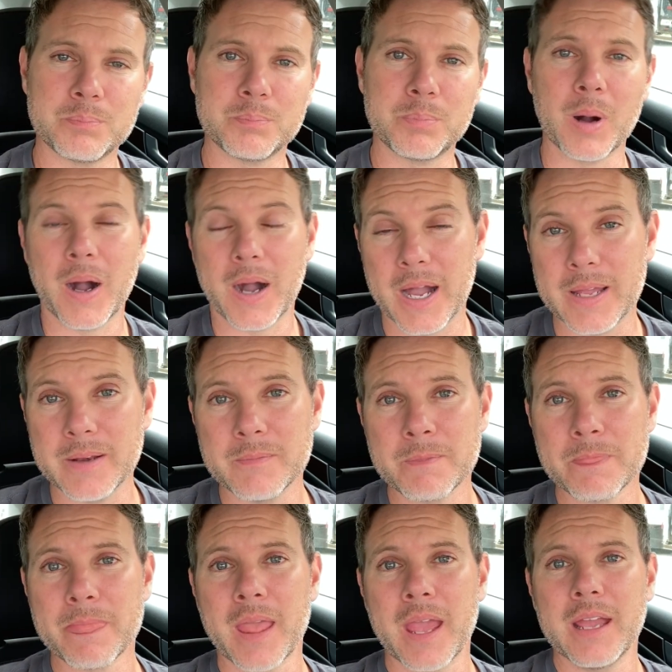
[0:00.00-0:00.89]
But
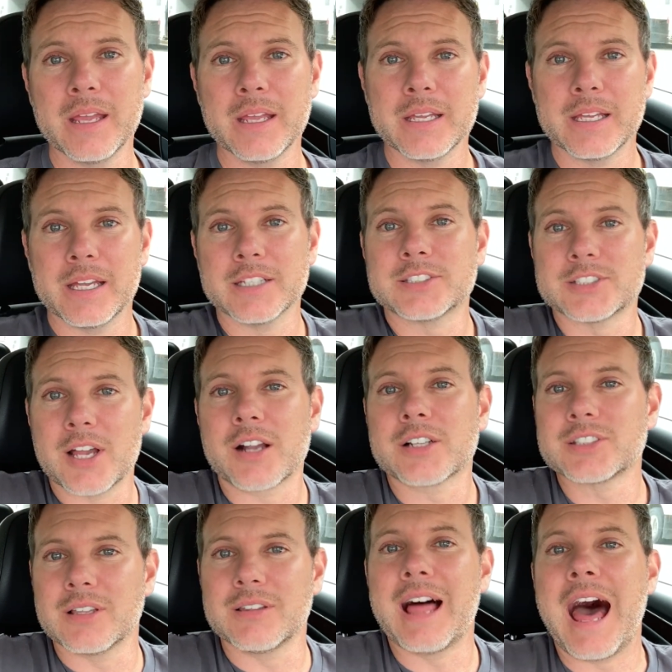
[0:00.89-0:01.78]
it
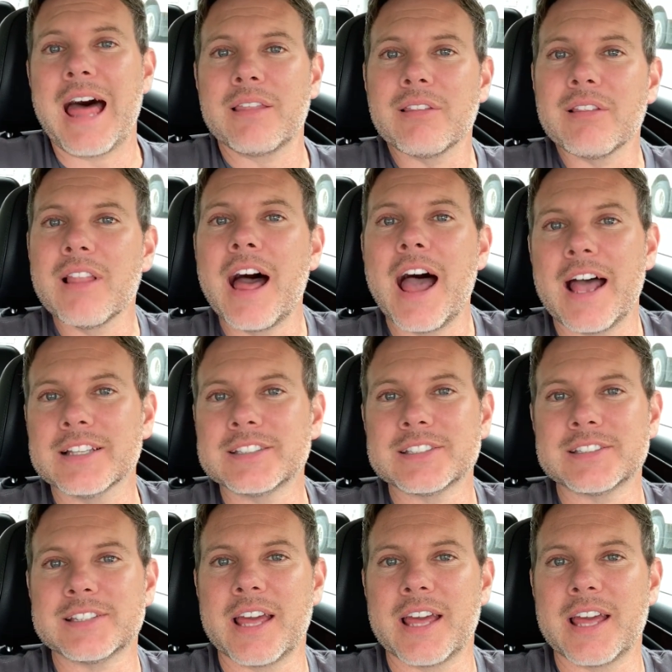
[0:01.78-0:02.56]
sucks a lot less